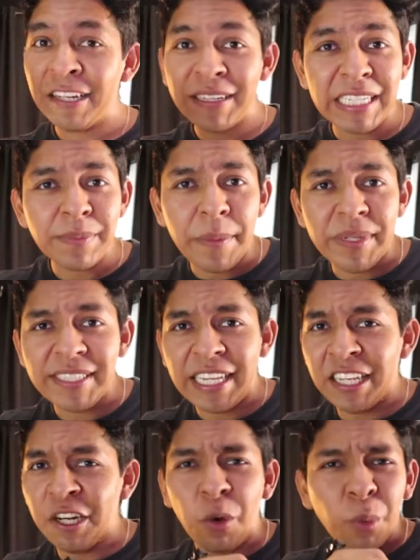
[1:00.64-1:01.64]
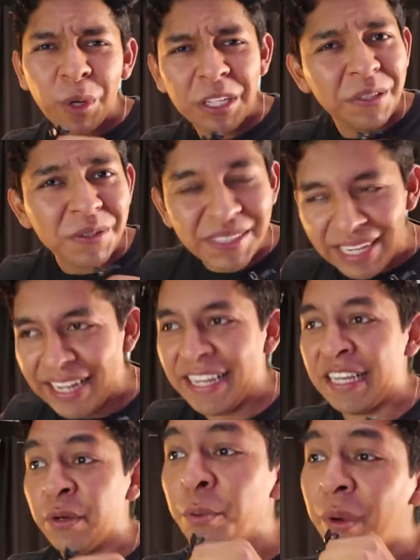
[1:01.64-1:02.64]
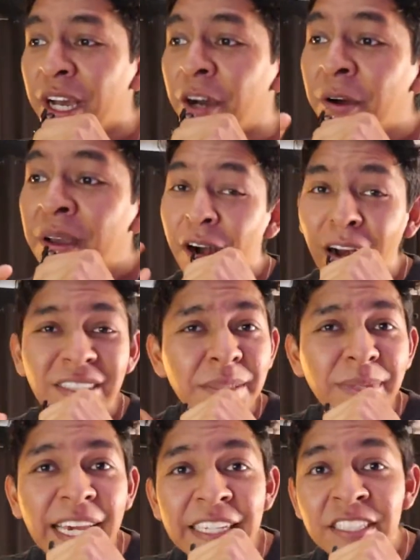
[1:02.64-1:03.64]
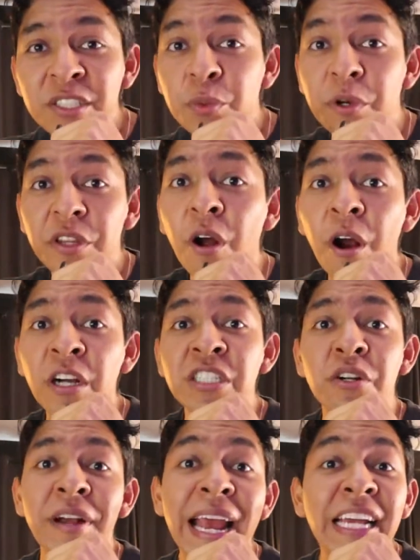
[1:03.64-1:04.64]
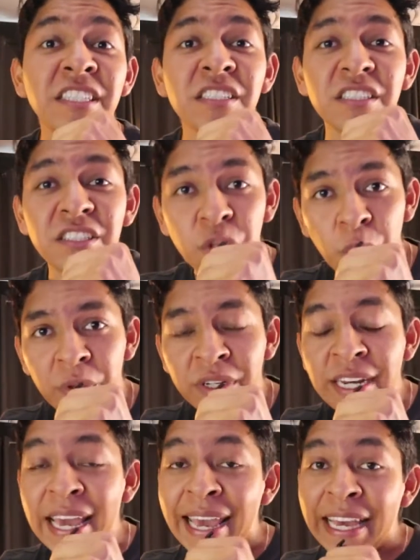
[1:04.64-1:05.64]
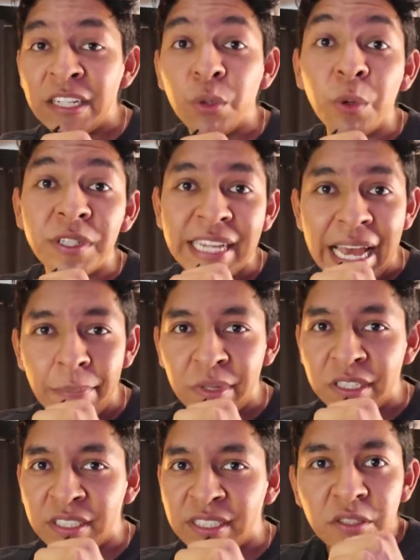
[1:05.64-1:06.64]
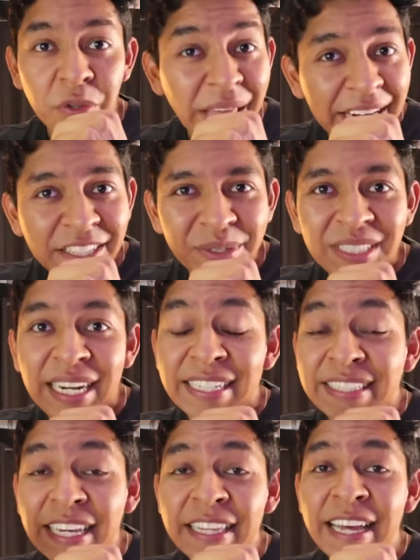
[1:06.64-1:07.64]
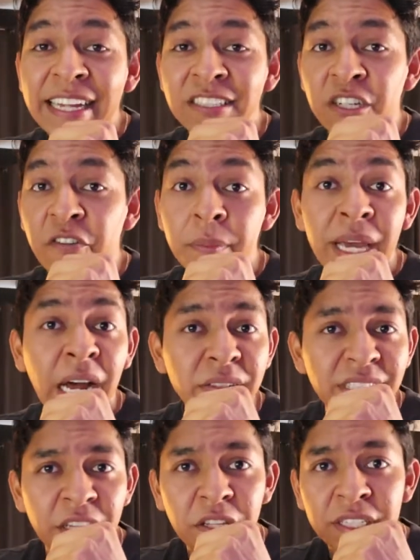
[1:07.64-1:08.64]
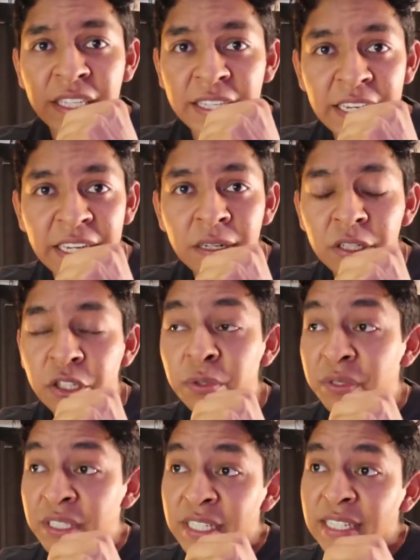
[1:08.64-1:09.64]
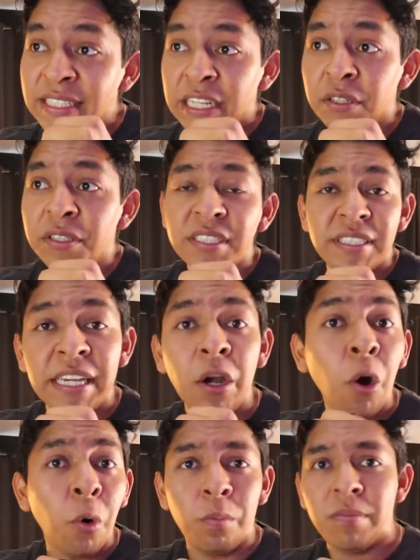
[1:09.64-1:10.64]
you guys might be saying, you know, what are you saying? Well, there are some cases where the cars are actually stolen and or damaged. So that is the reason I say that. You know, from the outside looking in, you see it and you just say, oh,